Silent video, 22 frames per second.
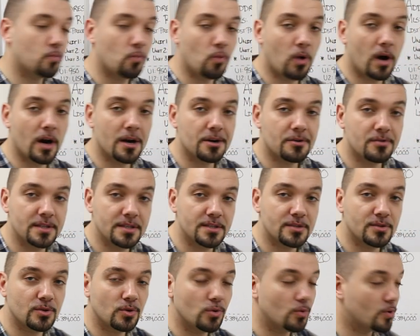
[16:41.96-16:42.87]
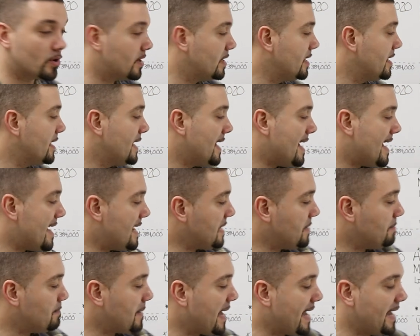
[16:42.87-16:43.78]
water and sewer,
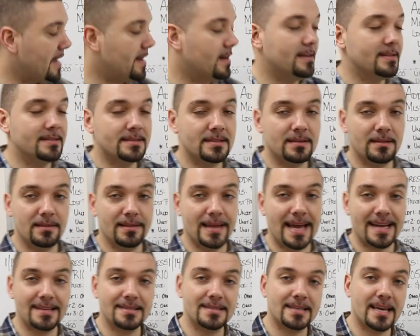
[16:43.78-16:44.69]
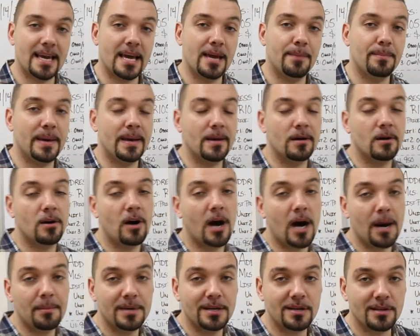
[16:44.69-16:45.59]
any maintenance, landscaping,
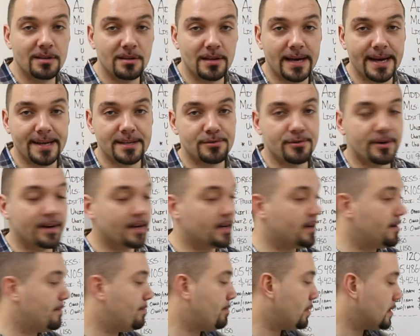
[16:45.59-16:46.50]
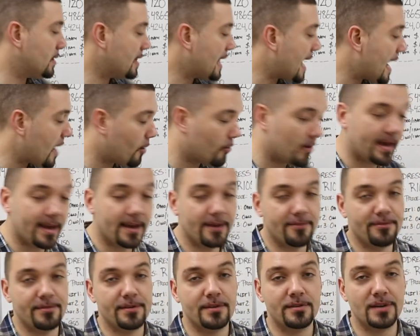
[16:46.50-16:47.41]
common electric, plowing
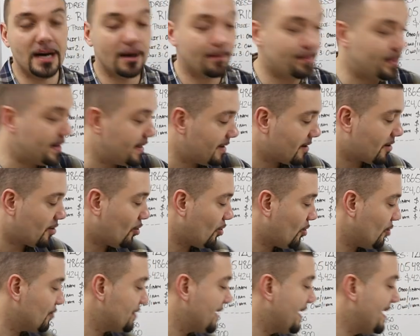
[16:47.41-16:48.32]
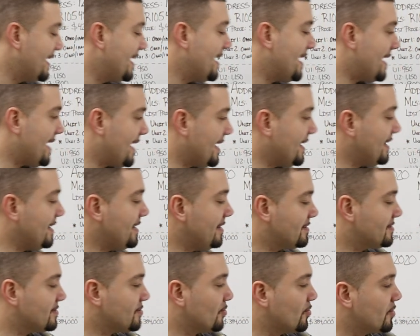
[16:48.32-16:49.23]
if you're up in the cold,
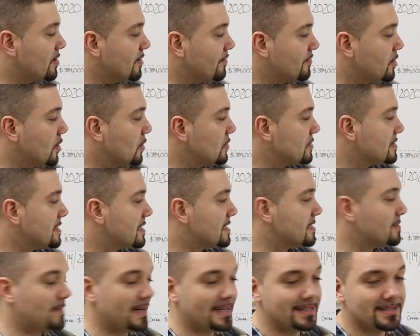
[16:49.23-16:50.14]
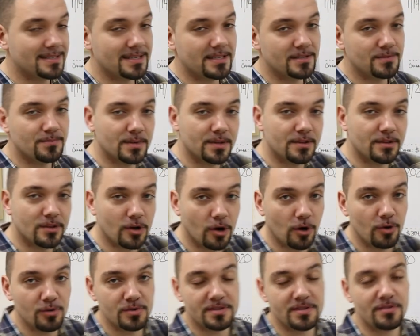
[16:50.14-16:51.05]
any sort of those expenses. With
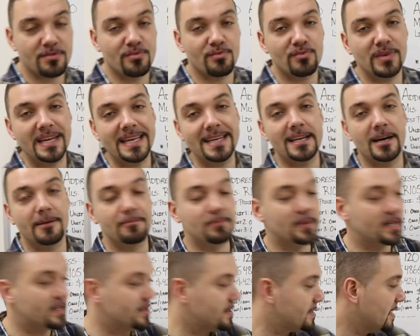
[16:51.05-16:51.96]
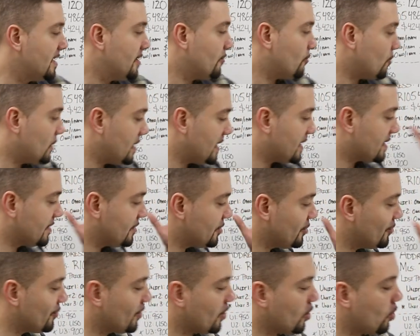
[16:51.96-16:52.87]
those three numbers, we could
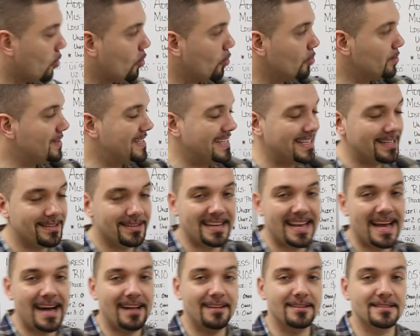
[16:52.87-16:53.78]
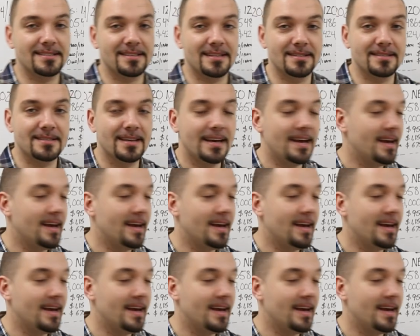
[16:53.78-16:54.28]
do a whole deal analysis